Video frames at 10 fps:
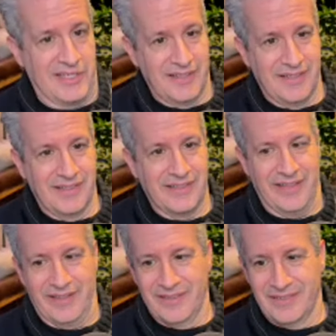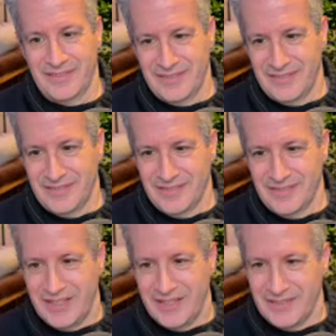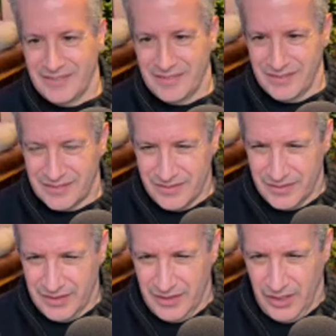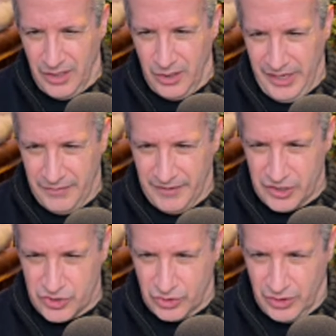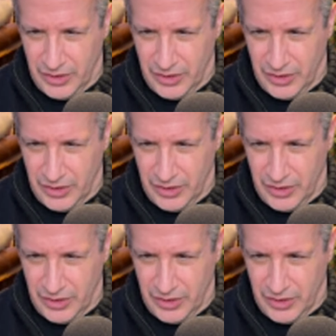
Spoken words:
Yeah. Yeah. Oh, hey, Evaristo.